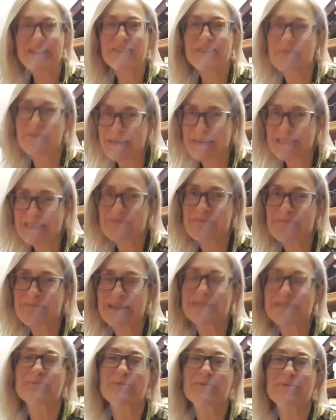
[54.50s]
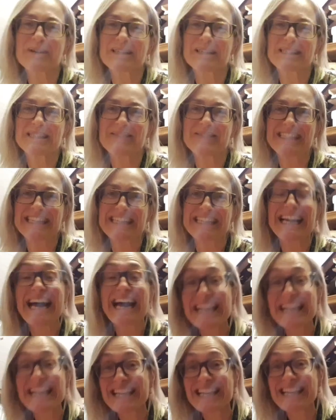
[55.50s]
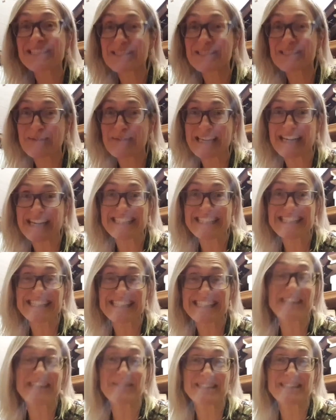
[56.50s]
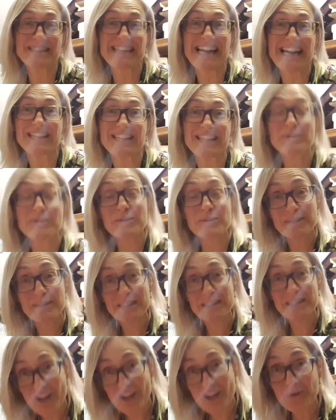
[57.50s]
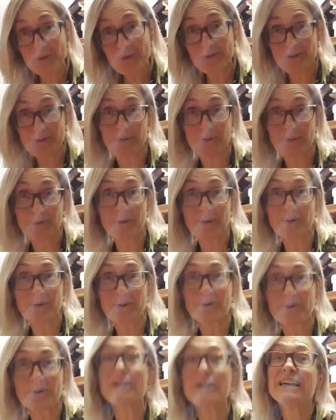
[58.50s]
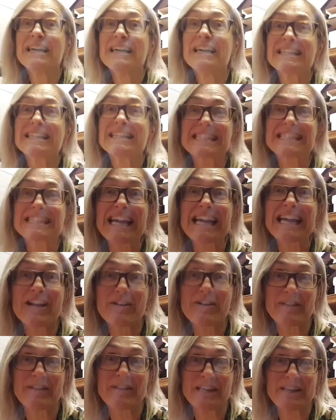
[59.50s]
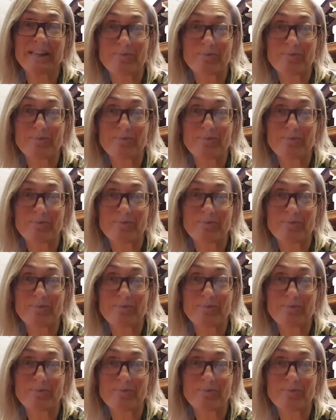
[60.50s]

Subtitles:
for peace of mind and productivity. And last week I set you a challenge, which was to go to your scary